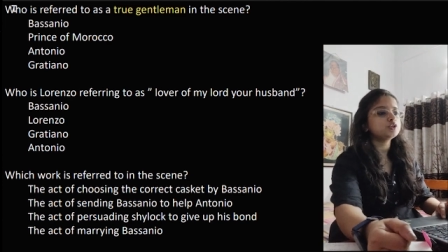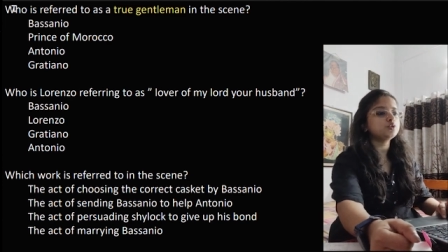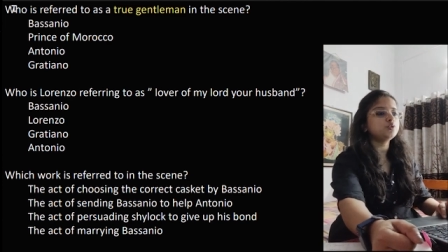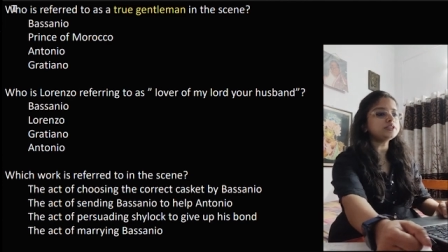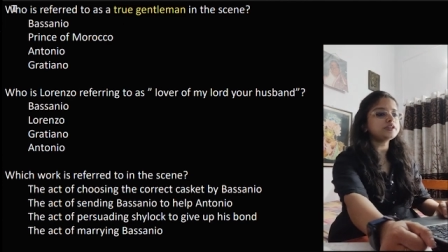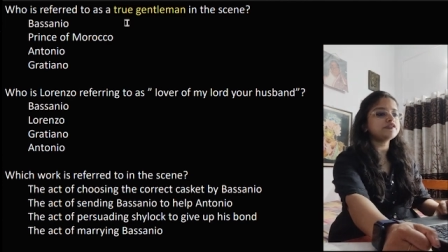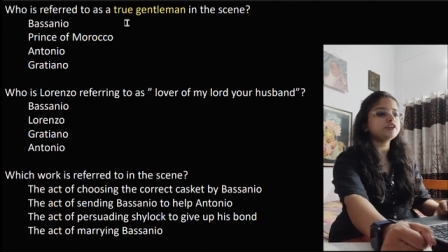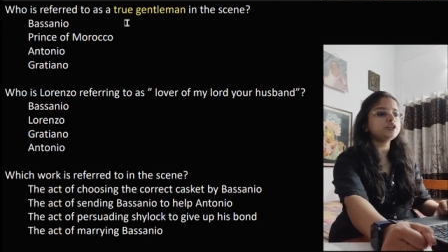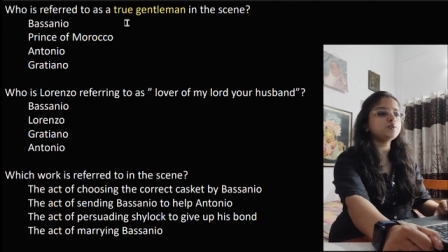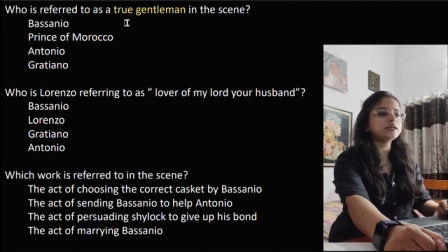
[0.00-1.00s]
So, who is
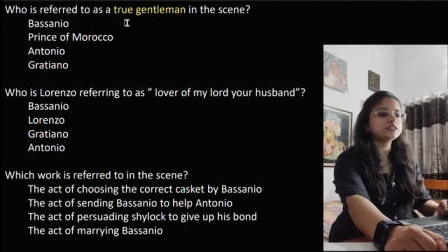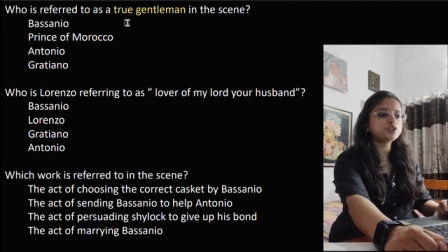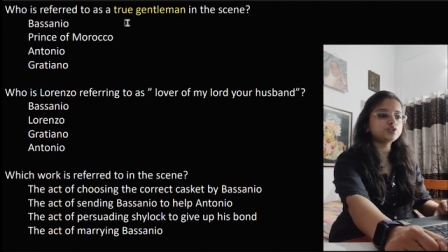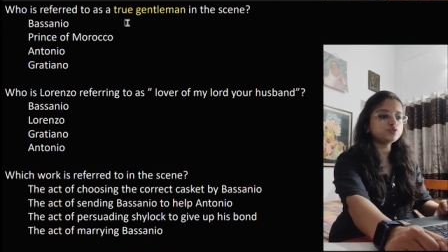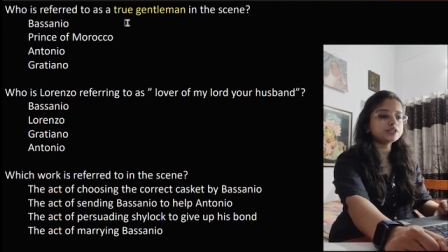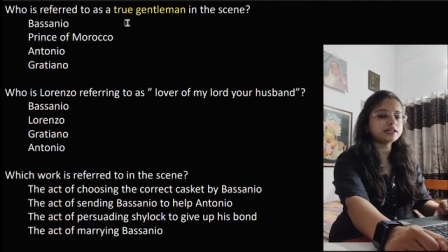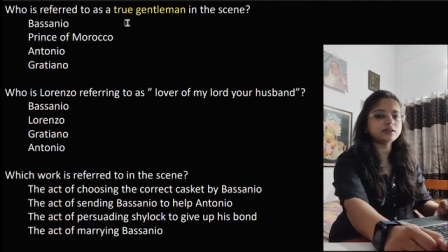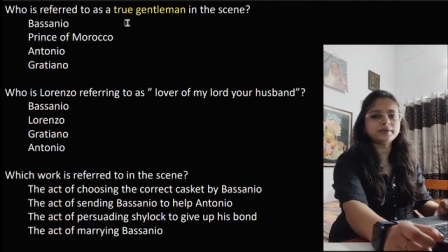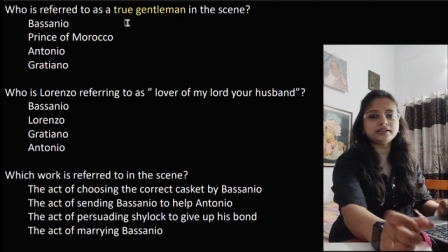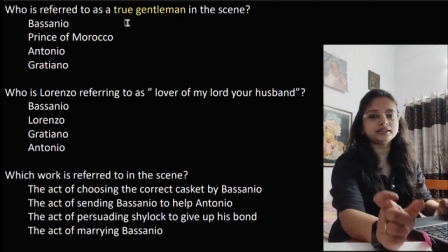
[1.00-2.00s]
referred to as a true
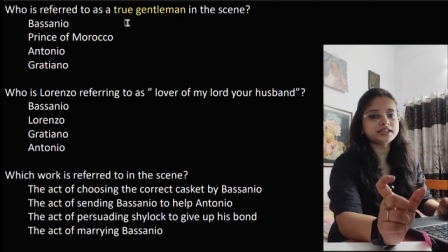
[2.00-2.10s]
gentleman?